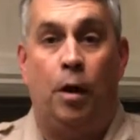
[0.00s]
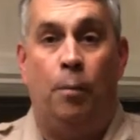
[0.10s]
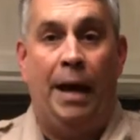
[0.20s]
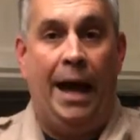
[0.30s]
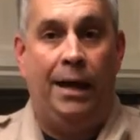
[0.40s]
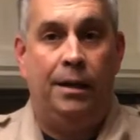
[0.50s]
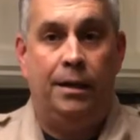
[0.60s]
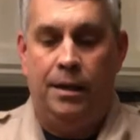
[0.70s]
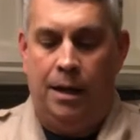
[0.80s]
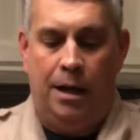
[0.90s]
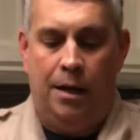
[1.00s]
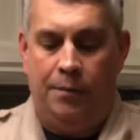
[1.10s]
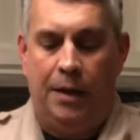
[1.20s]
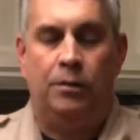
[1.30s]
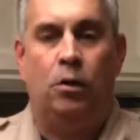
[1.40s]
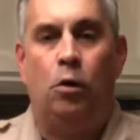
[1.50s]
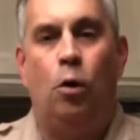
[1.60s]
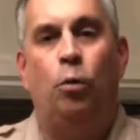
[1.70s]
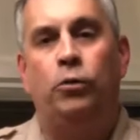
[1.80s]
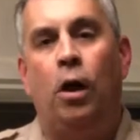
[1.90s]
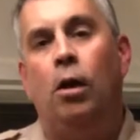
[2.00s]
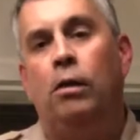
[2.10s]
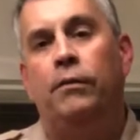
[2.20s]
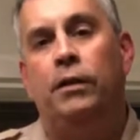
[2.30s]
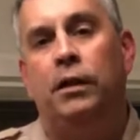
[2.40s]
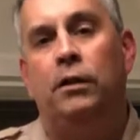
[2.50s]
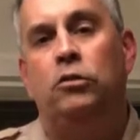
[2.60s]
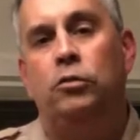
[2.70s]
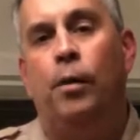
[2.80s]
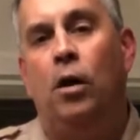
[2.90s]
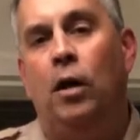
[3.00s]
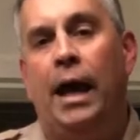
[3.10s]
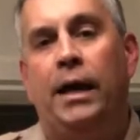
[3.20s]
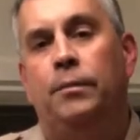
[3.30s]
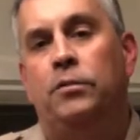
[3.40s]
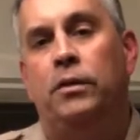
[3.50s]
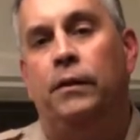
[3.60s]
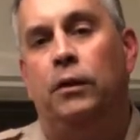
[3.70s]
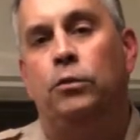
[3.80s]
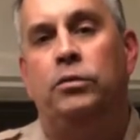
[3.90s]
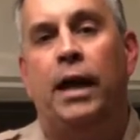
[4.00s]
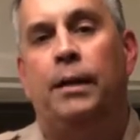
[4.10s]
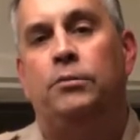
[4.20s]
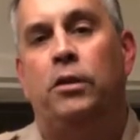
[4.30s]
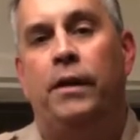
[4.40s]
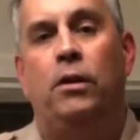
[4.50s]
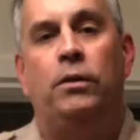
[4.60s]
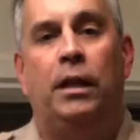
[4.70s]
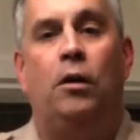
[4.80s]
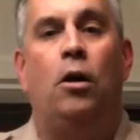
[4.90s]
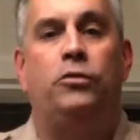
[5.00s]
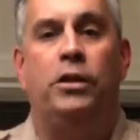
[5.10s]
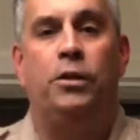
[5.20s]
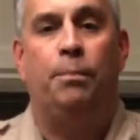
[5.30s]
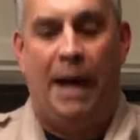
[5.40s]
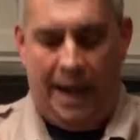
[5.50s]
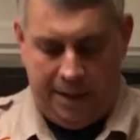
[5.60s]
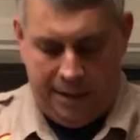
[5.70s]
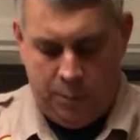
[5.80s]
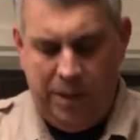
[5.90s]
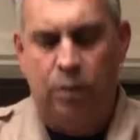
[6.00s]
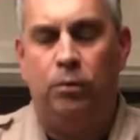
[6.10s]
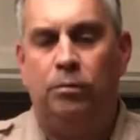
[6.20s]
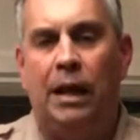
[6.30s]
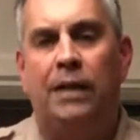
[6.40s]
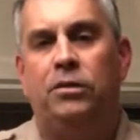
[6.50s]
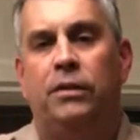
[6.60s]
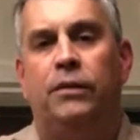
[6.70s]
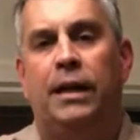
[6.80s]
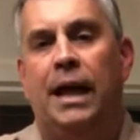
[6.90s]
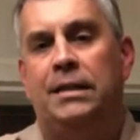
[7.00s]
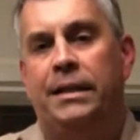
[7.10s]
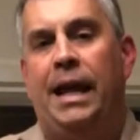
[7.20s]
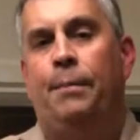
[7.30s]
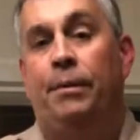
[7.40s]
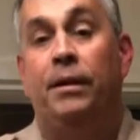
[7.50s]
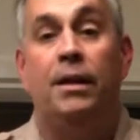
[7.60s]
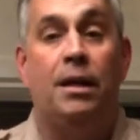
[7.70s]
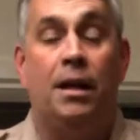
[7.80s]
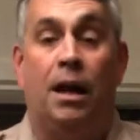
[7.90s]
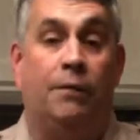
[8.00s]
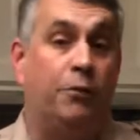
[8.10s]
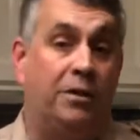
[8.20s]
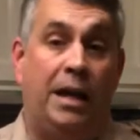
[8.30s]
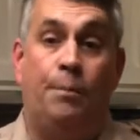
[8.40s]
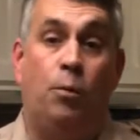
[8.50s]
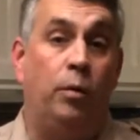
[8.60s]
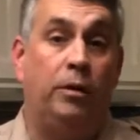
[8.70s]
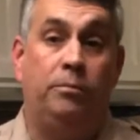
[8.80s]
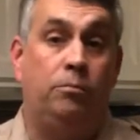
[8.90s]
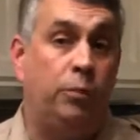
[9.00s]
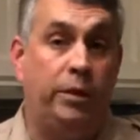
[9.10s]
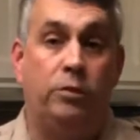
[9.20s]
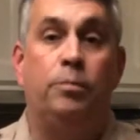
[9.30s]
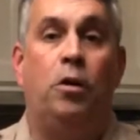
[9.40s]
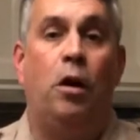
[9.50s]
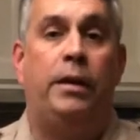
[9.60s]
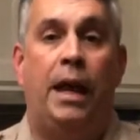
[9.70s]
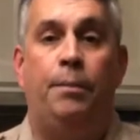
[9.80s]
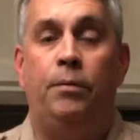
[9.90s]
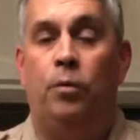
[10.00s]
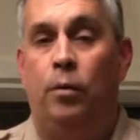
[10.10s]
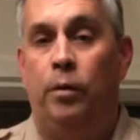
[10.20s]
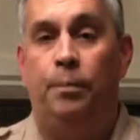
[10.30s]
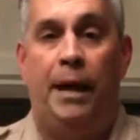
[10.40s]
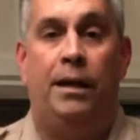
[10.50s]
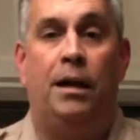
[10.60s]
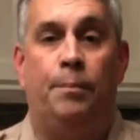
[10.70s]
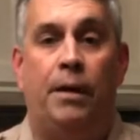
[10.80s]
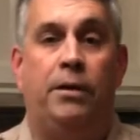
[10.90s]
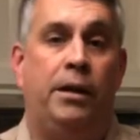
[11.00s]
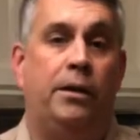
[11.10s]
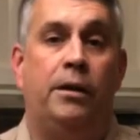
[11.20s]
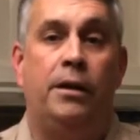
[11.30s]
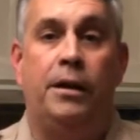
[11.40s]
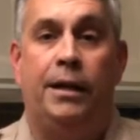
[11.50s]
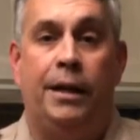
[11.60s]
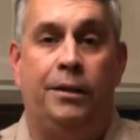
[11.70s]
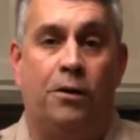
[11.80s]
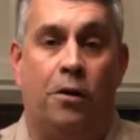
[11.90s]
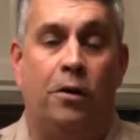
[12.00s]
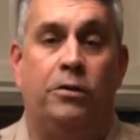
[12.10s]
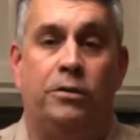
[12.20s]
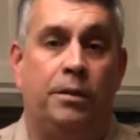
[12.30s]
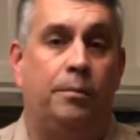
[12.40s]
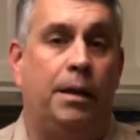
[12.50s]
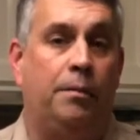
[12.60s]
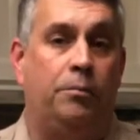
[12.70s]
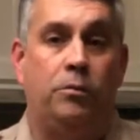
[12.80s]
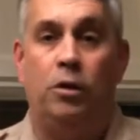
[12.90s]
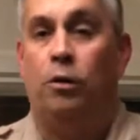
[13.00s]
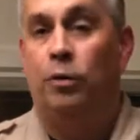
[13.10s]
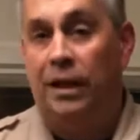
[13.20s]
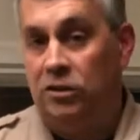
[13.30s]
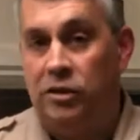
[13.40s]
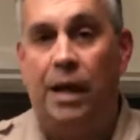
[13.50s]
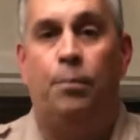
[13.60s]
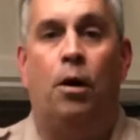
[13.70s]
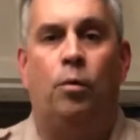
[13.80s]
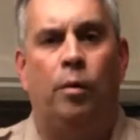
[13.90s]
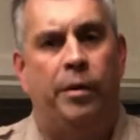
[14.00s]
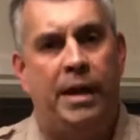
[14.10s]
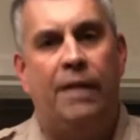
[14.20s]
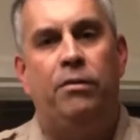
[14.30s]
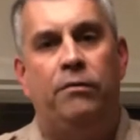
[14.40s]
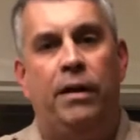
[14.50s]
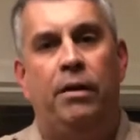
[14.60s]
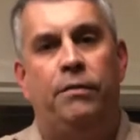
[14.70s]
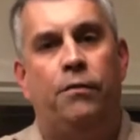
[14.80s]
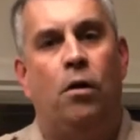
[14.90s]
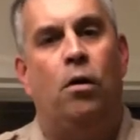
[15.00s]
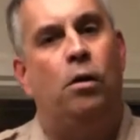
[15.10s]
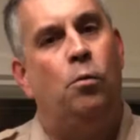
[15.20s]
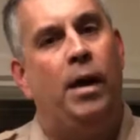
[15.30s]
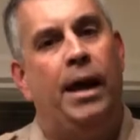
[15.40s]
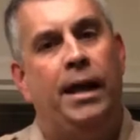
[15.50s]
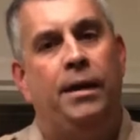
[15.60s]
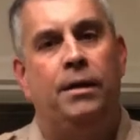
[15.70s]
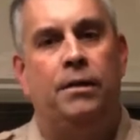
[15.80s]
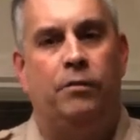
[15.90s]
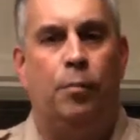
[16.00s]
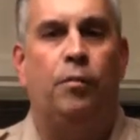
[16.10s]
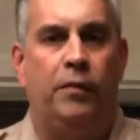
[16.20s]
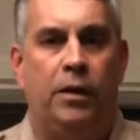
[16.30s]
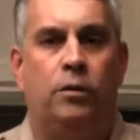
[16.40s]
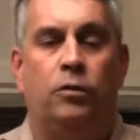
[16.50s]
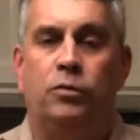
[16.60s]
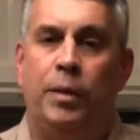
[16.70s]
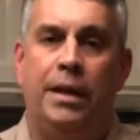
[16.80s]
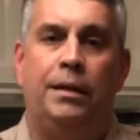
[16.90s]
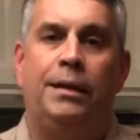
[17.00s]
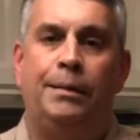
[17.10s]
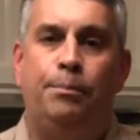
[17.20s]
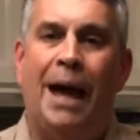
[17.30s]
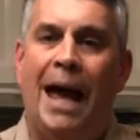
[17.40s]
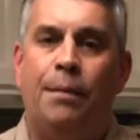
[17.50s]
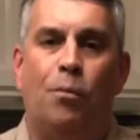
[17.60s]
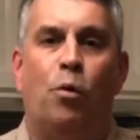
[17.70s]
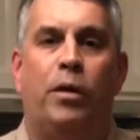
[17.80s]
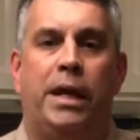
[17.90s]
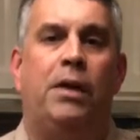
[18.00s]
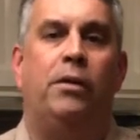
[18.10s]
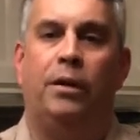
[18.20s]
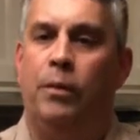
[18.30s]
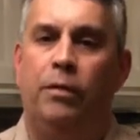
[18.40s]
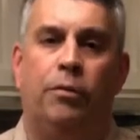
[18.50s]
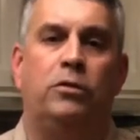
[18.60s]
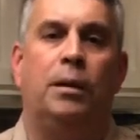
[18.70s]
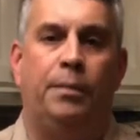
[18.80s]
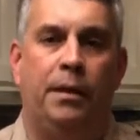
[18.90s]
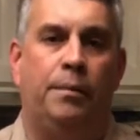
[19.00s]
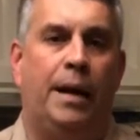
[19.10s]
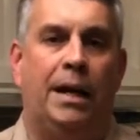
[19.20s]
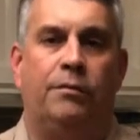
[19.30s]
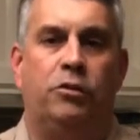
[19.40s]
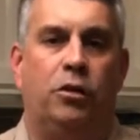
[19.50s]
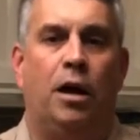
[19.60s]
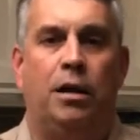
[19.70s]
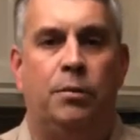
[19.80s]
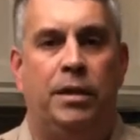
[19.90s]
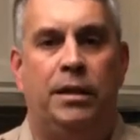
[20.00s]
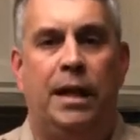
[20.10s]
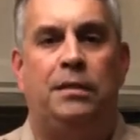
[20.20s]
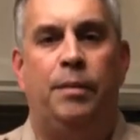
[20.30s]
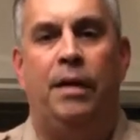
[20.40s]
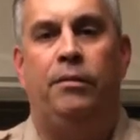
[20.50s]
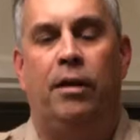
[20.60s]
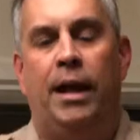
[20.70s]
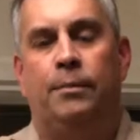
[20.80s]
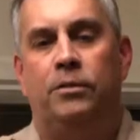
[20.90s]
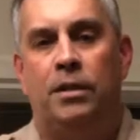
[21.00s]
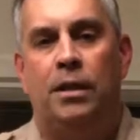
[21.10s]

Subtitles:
bag that holds all of the little small items and the loose items so they don't get lost in your pack. Now, we do lots of different kinds of camping. For example, we do some car camping where we'll pack up our gear in cars and go to like a state park where we're never very far away from a vehicle. So we can pack more gear in. We can throw something in the back of a truck and we can take some heavier items.